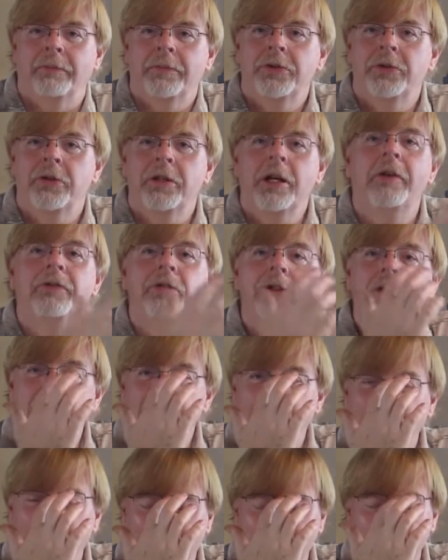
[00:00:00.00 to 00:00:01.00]
So you have to go
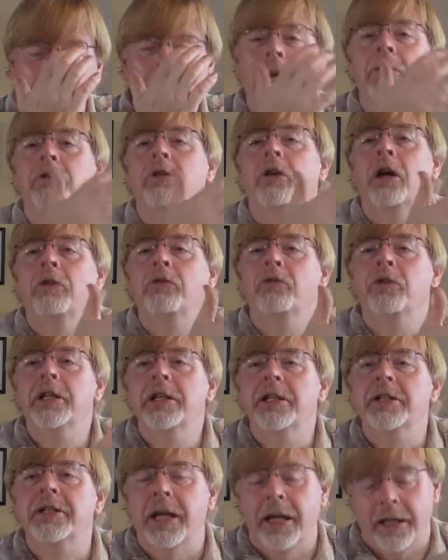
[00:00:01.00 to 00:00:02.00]
back and
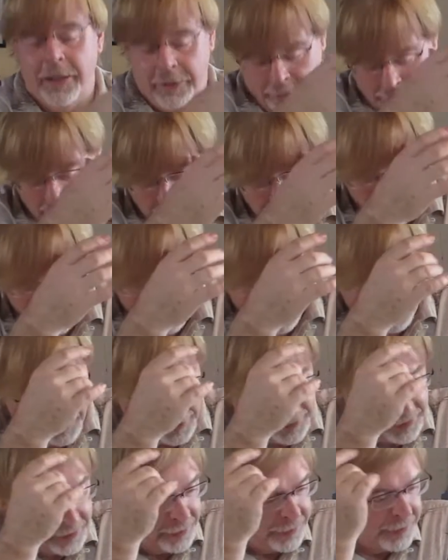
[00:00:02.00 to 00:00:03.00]
redesign, is what I'm
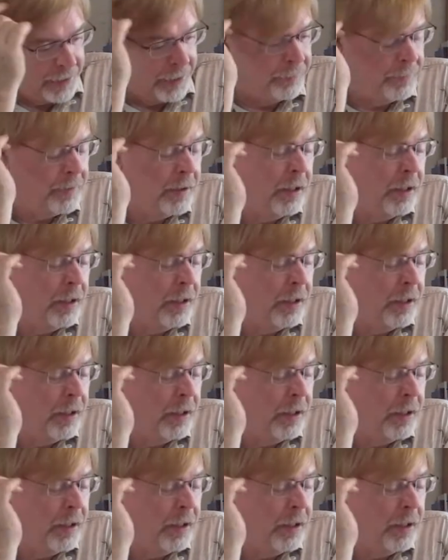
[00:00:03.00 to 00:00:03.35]
basically saying.